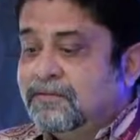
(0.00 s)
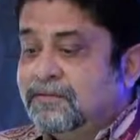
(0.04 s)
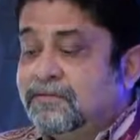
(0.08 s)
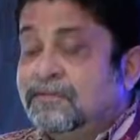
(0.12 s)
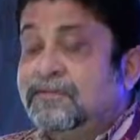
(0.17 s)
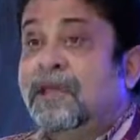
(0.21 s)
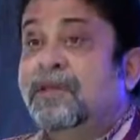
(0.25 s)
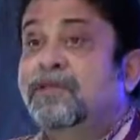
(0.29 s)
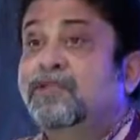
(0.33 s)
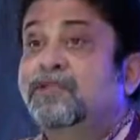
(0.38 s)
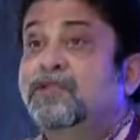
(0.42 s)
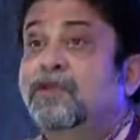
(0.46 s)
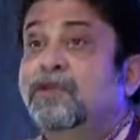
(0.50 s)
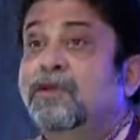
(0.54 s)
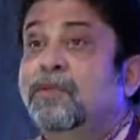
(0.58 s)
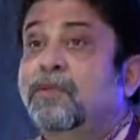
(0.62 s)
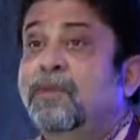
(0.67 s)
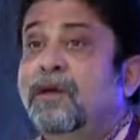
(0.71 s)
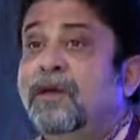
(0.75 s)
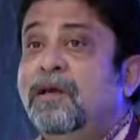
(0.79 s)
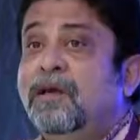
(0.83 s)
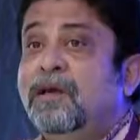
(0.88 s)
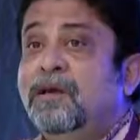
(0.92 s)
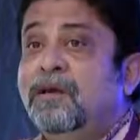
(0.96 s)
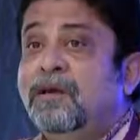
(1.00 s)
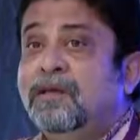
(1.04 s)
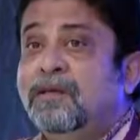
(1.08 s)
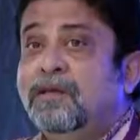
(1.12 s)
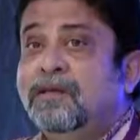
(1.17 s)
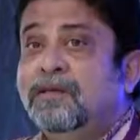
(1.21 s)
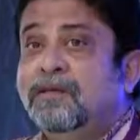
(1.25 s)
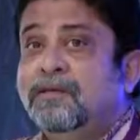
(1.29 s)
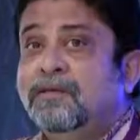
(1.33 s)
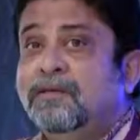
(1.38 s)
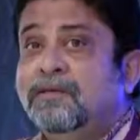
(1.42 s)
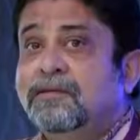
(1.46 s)
that should be
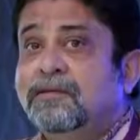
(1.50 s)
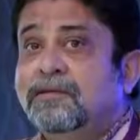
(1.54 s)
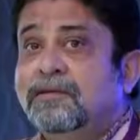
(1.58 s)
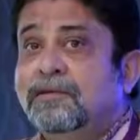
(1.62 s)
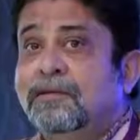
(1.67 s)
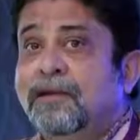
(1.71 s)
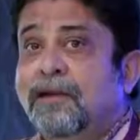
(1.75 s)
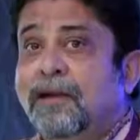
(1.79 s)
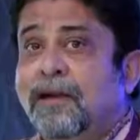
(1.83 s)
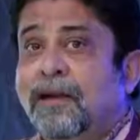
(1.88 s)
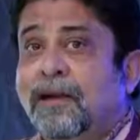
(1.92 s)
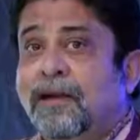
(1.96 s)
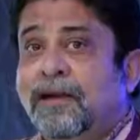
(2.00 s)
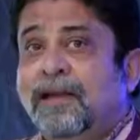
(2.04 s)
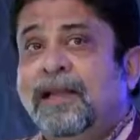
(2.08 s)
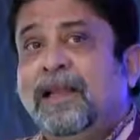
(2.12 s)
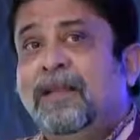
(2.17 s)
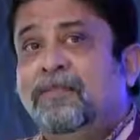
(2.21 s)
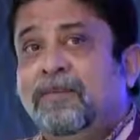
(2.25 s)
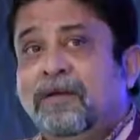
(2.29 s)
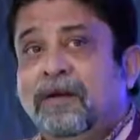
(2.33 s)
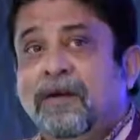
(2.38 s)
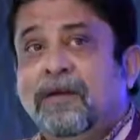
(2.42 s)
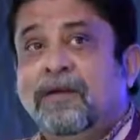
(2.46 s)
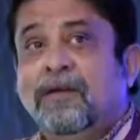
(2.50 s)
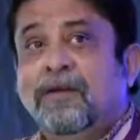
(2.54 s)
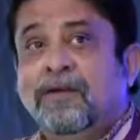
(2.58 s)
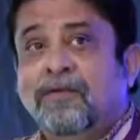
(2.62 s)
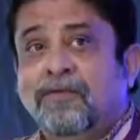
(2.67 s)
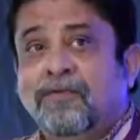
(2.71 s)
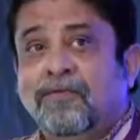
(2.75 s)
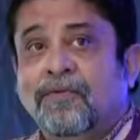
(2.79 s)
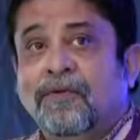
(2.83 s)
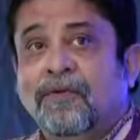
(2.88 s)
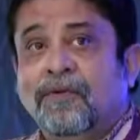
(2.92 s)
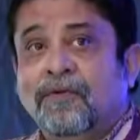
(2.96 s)
given a
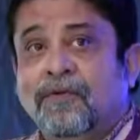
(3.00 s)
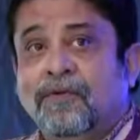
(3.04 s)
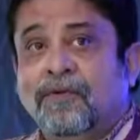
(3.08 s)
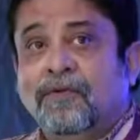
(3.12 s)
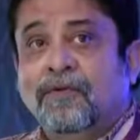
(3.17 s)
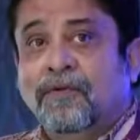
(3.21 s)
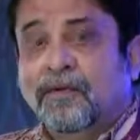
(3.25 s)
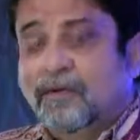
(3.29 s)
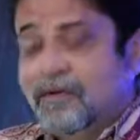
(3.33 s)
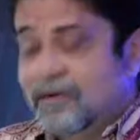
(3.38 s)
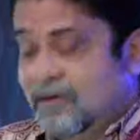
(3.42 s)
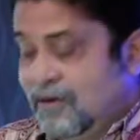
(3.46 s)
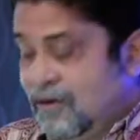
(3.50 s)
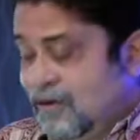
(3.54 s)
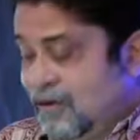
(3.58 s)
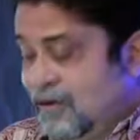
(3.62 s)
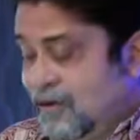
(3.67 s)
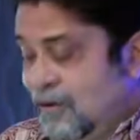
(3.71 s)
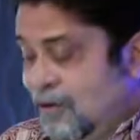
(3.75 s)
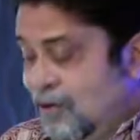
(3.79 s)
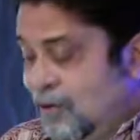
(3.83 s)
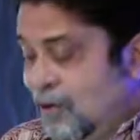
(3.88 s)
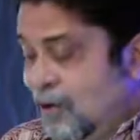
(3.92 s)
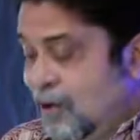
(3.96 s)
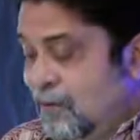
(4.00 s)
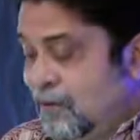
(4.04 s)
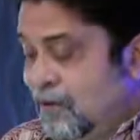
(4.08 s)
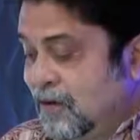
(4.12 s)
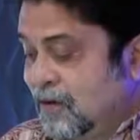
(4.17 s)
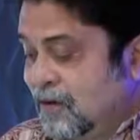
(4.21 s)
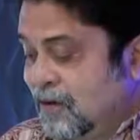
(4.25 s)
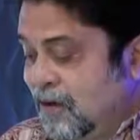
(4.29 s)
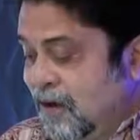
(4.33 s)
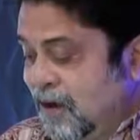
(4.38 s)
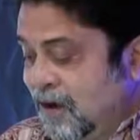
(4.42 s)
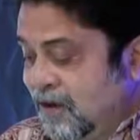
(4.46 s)
different
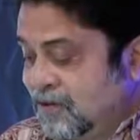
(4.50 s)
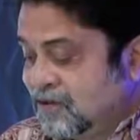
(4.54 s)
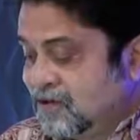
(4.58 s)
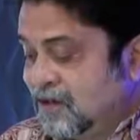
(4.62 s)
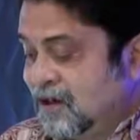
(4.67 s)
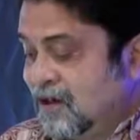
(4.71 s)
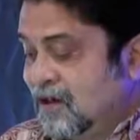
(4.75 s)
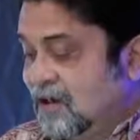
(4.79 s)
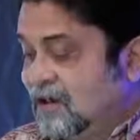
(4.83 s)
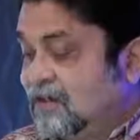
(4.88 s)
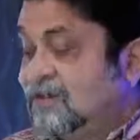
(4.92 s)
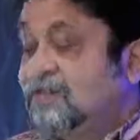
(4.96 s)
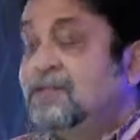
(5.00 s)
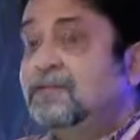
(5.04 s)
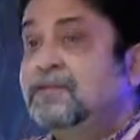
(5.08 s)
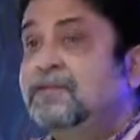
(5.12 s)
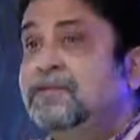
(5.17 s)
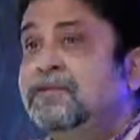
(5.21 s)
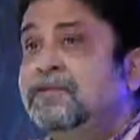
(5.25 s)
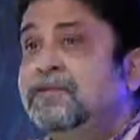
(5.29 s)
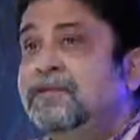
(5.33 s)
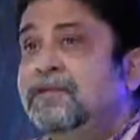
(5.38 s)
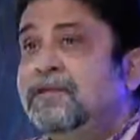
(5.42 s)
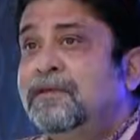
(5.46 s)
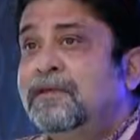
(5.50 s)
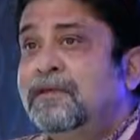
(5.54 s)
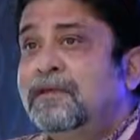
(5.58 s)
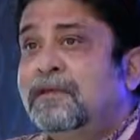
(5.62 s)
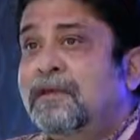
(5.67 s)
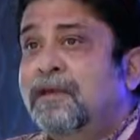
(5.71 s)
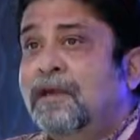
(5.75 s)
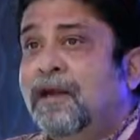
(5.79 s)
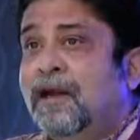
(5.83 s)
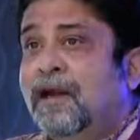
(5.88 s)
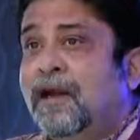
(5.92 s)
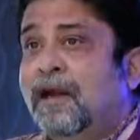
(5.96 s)
nomenclature,
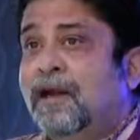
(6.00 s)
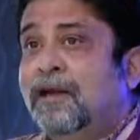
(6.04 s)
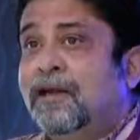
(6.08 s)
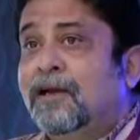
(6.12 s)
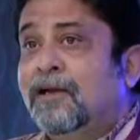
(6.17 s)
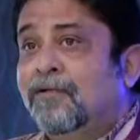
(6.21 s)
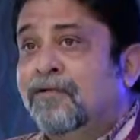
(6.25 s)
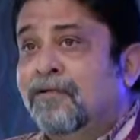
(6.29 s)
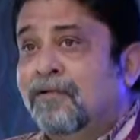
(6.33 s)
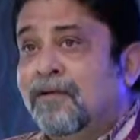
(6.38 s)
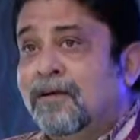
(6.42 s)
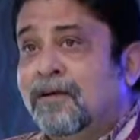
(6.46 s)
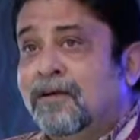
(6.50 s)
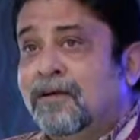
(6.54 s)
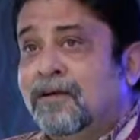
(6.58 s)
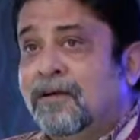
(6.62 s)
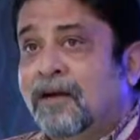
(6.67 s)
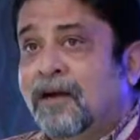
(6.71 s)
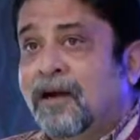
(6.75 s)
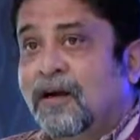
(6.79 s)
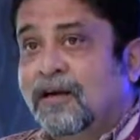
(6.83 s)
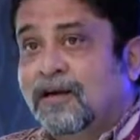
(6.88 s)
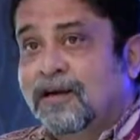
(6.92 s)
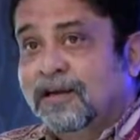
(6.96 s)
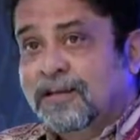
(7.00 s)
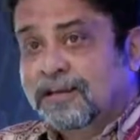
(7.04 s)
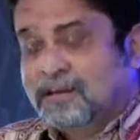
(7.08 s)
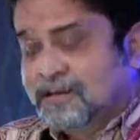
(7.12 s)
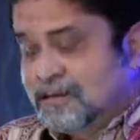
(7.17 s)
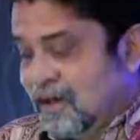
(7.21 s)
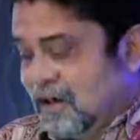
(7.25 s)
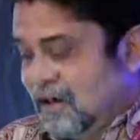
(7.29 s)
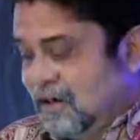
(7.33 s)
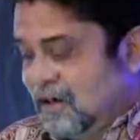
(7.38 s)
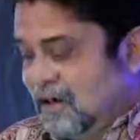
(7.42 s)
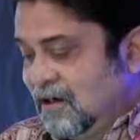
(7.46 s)
a different
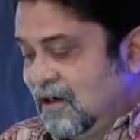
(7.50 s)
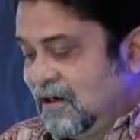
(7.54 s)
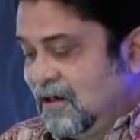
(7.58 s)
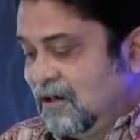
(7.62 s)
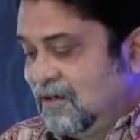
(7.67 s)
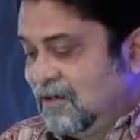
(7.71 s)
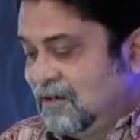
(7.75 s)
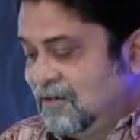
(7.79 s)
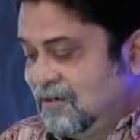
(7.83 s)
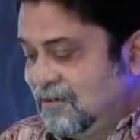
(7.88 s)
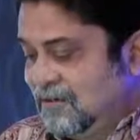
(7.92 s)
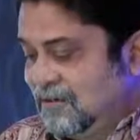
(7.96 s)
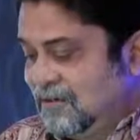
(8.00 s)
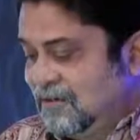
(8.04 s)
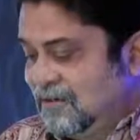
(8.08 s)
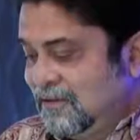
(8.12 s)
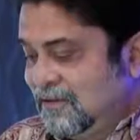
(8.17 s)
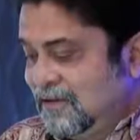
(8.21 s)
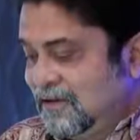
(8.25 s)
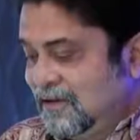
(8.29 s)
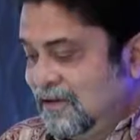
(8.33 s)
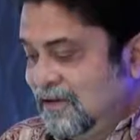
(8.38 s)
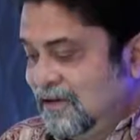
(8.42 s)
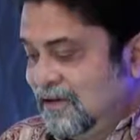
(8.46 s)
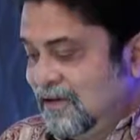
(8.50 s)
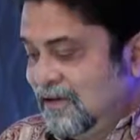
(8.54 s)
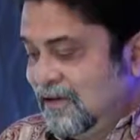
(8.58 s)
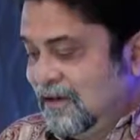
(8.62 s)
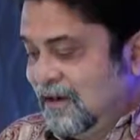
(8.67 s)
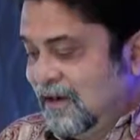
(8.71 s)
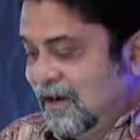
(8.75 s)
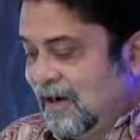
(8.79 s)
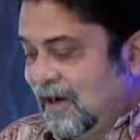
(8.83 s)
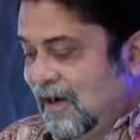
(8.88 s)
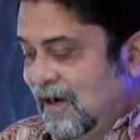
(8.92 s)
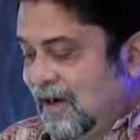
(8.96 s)
understanding,
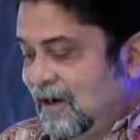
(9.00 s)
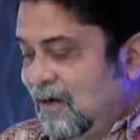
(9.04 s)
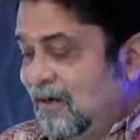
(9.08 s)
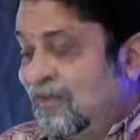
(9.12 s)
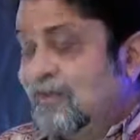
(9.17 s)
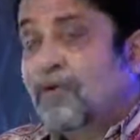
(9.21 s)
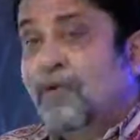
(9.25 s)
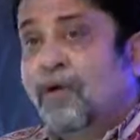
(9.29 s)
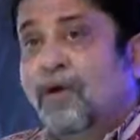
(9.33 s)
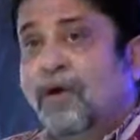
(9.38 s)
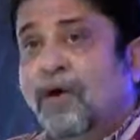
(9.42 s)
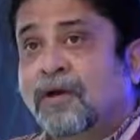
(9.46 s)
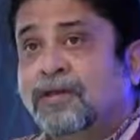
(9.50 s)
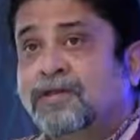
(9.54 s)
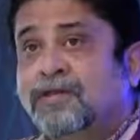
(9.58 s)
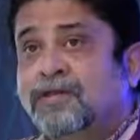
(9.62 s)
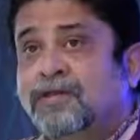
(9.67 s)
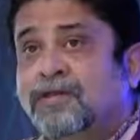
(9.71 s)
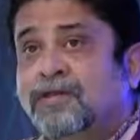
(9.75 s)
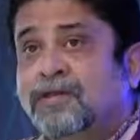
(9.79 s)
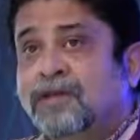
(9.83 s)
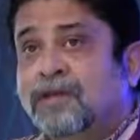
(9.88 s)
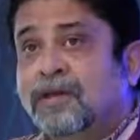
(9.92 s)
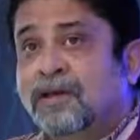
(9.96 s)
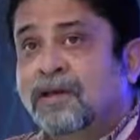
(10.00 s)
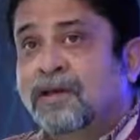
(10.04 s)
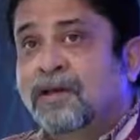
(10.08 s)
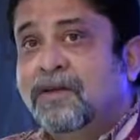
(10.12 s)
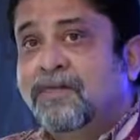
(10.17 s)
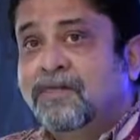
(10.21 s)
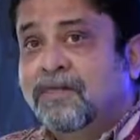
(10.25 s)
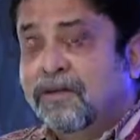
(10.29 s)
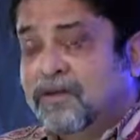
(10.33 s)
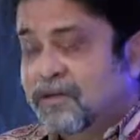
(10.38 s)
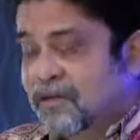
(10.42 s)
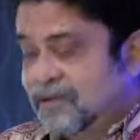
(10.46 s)
and of course a
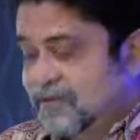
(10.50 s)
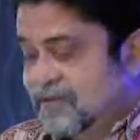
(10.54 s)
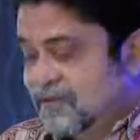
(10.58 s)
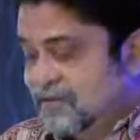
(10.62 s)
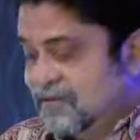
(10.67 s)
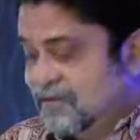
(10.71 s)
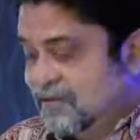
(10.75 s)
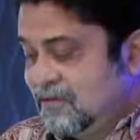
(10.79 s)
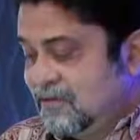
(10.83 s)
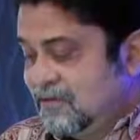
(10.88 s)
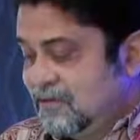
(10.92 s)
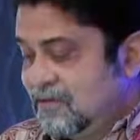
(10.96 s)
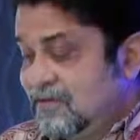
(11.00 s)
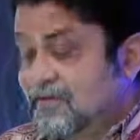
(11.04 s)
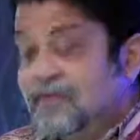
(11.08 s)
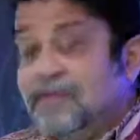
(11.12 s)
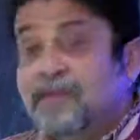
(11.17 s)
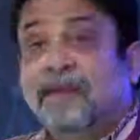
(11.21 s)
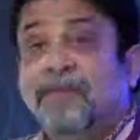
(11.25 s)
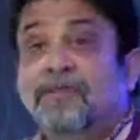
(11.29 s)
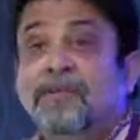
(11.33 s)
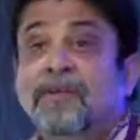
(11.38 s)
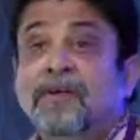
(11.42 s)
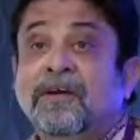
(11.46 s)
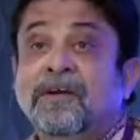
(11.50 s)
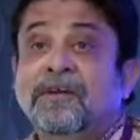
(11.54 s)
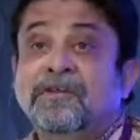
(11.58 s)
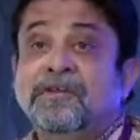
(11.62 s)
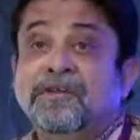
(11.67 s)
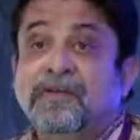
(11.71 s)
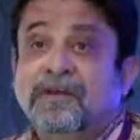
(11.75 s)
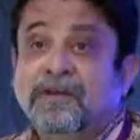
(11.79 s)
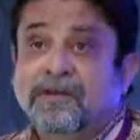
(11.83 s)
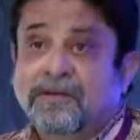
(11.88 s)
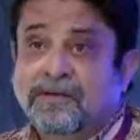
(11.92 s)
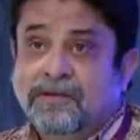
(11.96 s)
different
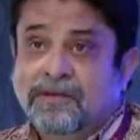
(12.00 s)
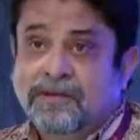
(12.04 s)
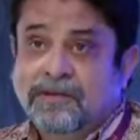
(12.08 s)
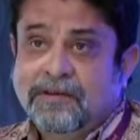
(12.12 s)
definition.